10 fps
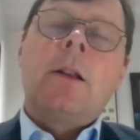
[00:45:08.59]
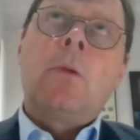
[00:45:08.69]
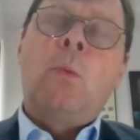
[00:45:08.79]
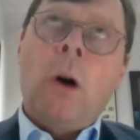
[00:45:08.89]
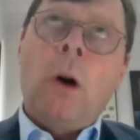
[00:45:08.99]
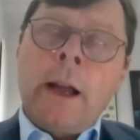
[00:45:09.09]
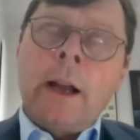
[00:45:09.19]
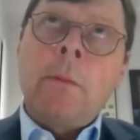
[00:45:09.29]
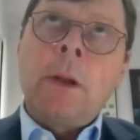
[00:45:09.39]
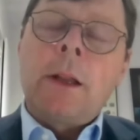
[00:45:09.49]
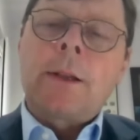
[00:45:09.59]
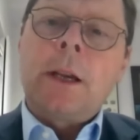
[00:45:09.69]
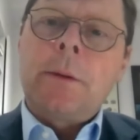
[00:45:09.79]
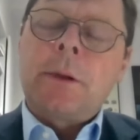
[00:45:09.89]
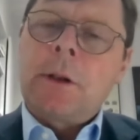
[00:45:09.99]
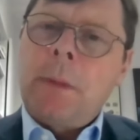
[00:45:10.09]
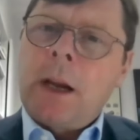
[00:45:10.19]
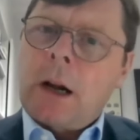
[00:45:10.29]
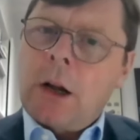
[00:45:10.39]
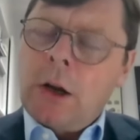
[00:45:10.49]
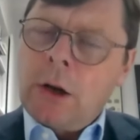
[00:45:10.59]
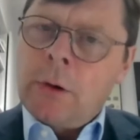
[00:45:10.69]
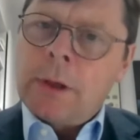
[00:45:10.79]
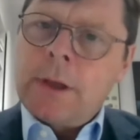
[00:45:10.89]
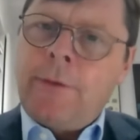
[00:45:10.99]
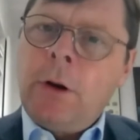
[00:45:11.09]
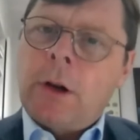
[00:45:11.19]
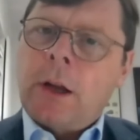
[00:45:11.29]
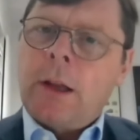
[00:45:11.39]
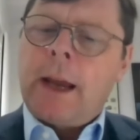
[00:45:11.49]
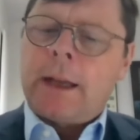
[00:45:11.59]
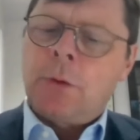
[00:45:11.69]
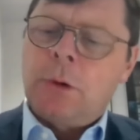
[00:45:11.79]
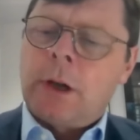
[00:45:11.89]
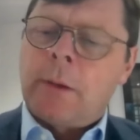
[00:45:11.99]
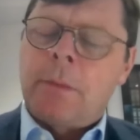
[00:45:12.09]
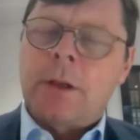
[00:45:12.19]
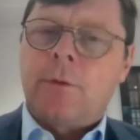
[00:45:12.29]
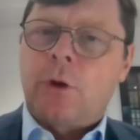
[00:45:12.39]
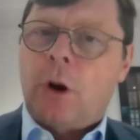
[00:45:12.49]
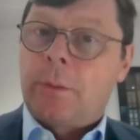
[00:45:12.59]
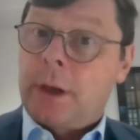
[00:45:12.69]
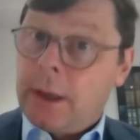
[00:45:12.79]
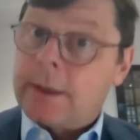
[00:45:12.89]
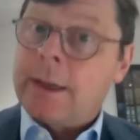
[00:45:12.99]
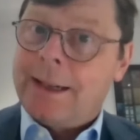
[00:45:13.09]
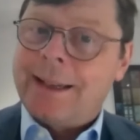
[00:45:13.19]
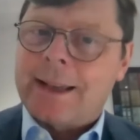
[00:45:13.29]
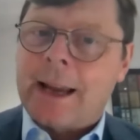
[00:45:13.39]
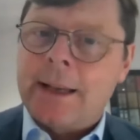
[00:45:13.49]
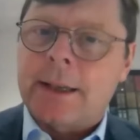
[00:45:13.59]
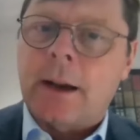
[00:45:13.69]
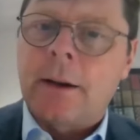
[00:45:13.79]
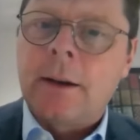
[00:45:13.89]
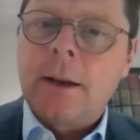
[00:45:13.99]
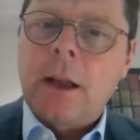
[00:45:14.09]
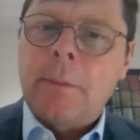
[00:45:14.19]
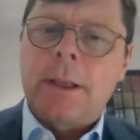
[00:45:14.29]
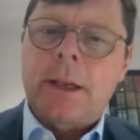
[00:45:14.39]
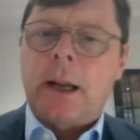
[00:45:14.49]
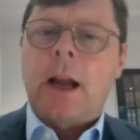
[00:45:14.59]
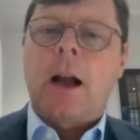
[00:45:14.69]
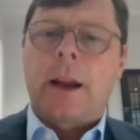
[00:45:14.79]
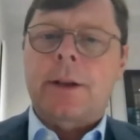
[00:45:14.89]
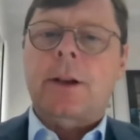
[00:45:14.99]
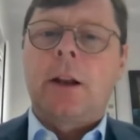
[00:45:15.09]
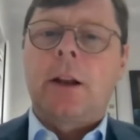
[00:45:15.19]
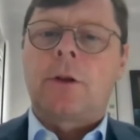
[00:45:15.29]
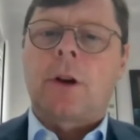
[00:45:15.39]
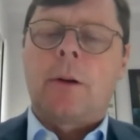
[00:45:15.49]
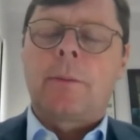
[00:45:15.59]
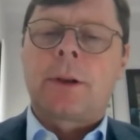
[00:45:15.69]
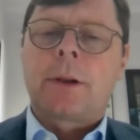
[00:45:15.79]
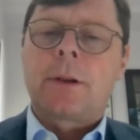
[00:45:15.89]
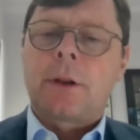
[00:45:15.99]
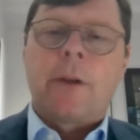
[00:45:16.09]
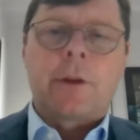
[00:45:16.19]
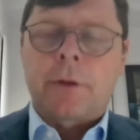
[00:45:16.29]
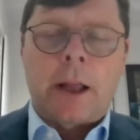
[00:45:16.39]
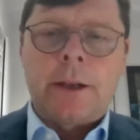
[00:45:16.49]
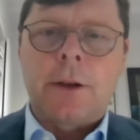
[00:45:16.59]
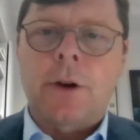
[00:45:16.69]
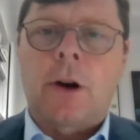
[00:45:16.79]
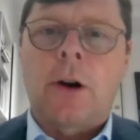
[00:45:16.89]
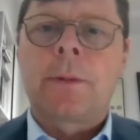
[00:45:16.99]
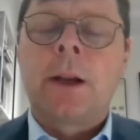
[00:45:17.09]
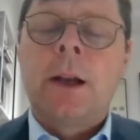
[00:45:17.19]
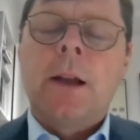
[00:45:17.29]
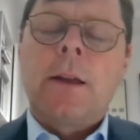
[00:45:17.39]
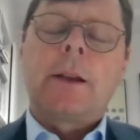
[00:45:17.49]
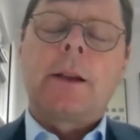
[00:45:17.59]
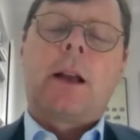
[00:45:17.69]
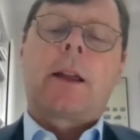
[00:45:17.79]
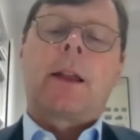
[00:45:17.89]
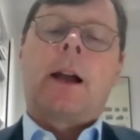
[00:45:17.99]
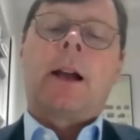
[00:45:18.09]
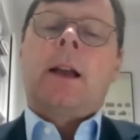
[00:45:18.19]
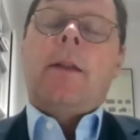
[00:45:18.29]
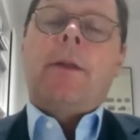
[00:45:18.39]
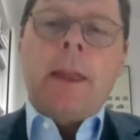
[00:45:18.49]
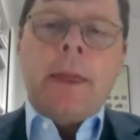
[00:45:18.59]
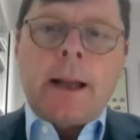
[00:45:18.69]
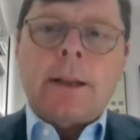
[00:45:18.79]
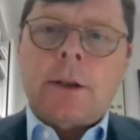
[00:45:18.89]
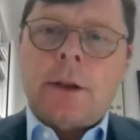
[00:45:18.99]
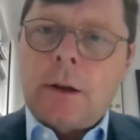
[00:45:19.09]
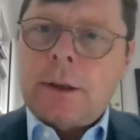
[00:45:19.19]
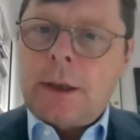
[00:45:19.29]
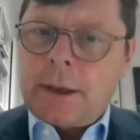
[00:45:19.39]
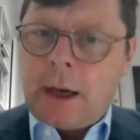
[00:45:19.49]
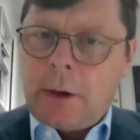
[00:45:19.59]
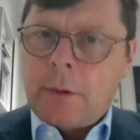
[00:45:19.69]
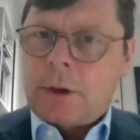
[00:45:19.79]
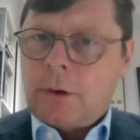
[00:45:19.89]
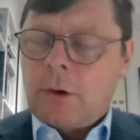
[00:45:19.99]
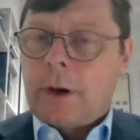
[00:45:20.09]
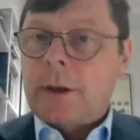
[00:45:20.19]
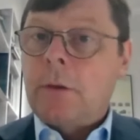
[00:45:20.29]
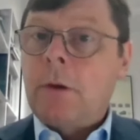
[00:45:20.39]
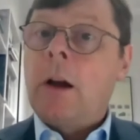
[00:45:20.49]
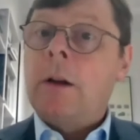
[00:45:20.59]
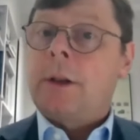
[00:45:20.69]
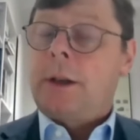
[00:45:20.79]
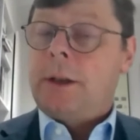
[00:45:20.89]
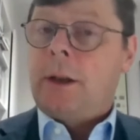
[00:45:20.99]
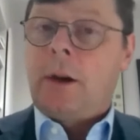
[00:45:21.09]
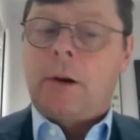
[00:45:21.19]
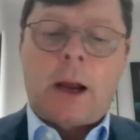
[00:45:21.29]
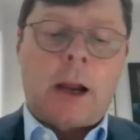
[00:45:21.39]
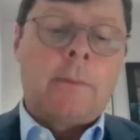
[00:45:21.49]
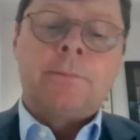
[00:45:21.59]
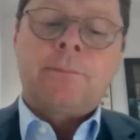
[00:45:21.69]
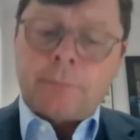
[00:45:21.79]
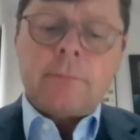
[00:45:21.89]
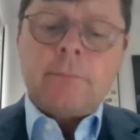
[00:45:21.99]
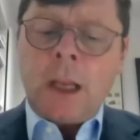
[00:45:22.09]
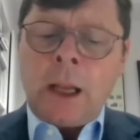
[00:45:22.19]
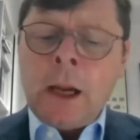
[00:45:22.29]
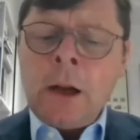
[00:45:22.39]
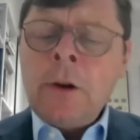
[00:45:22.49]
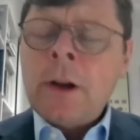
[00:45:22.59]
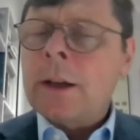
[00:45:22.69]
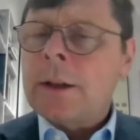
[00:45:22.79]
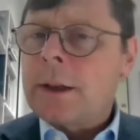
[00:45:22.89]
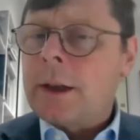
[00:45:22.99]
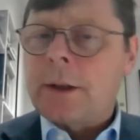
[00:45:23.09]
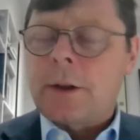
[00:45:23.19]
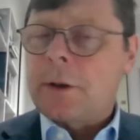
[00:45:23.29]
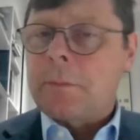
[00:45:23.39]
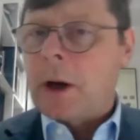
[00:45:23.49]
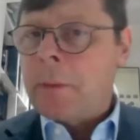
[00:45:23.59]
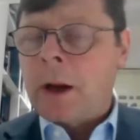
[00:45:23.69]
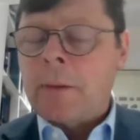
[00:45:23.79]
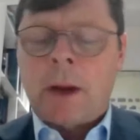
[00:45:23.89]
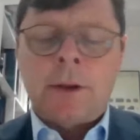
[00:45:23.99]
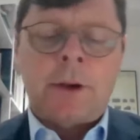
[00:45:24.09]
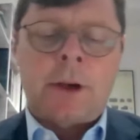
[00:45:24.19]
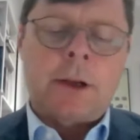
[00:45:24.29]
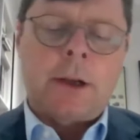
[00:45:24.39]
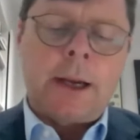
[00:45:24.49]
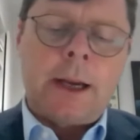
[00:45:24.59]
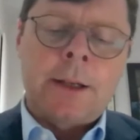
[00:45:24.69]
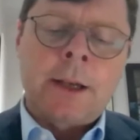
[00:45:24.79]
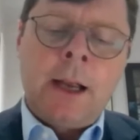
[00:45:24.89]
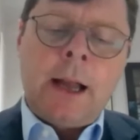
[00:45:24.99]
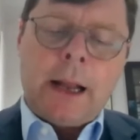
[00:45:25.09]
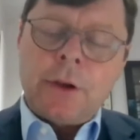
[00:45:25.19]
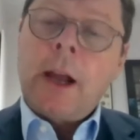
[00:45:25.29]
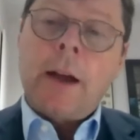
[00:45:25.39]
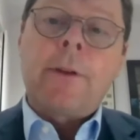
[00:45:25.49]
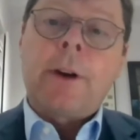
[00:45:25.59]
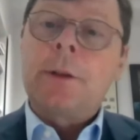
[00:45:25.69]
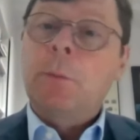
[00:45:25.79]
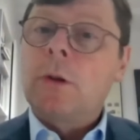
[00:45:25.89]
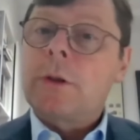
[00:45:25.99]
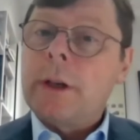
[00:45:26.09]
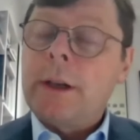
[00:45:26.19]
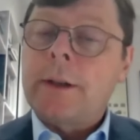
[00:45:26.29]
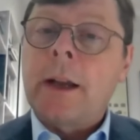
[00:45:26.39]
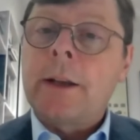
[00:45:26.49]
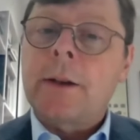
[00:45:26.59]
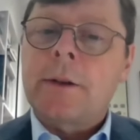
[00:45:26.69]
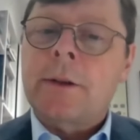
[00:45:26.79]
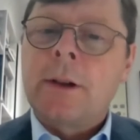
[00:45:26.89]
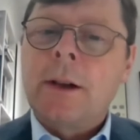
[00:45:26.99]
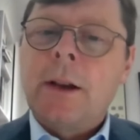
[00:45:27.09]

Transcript: The one element that seems to be a clue is if you look at the actual numbers of jobs in the city centre, particularly higher skill jobs, service-related jobs, things like that, then that starts to tell you a story. So large cities in the UK, including cities such as Birmingham, Manchester, Leeds, actually have very small city centres.